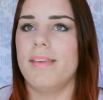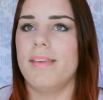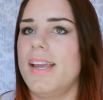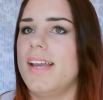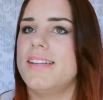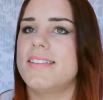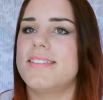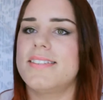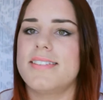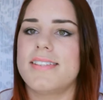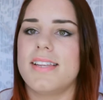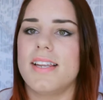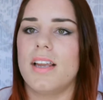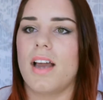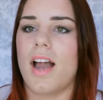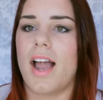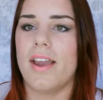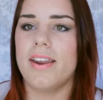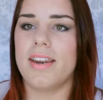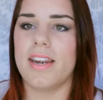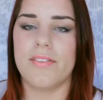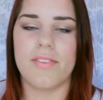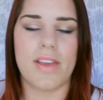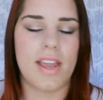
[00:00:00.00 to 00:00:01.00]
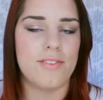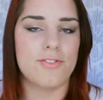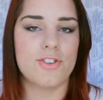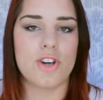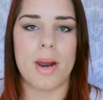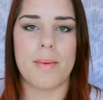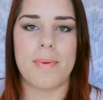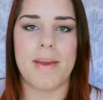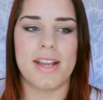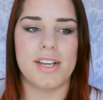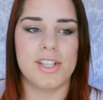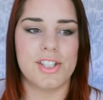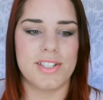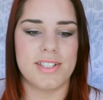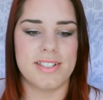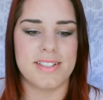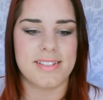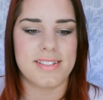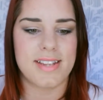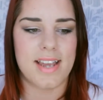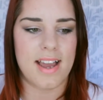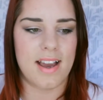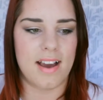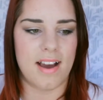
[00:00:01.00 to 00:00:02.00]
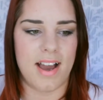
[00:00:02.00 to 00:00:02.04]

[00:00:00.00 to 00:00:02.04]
it's I never have dry patches